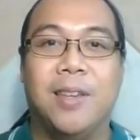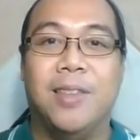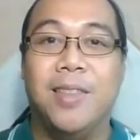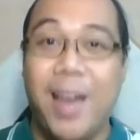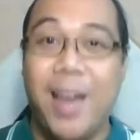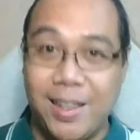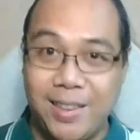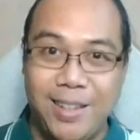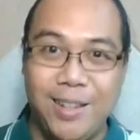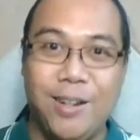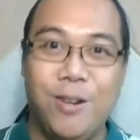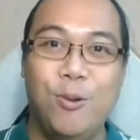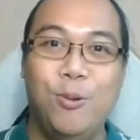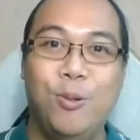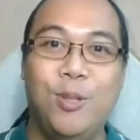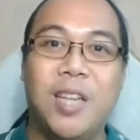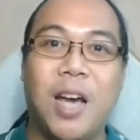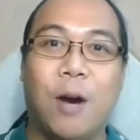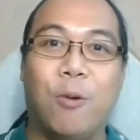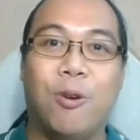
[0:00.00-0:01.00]
That
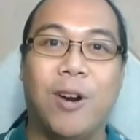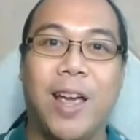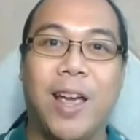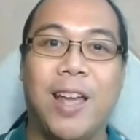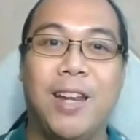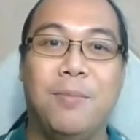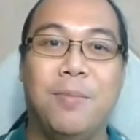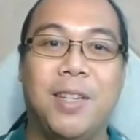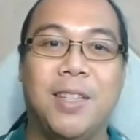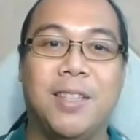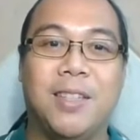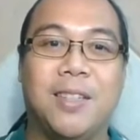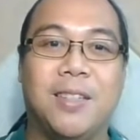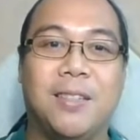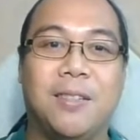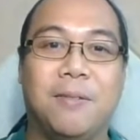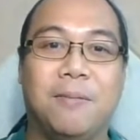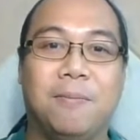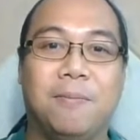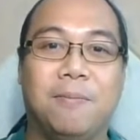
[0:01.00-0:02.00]
includes our enemies.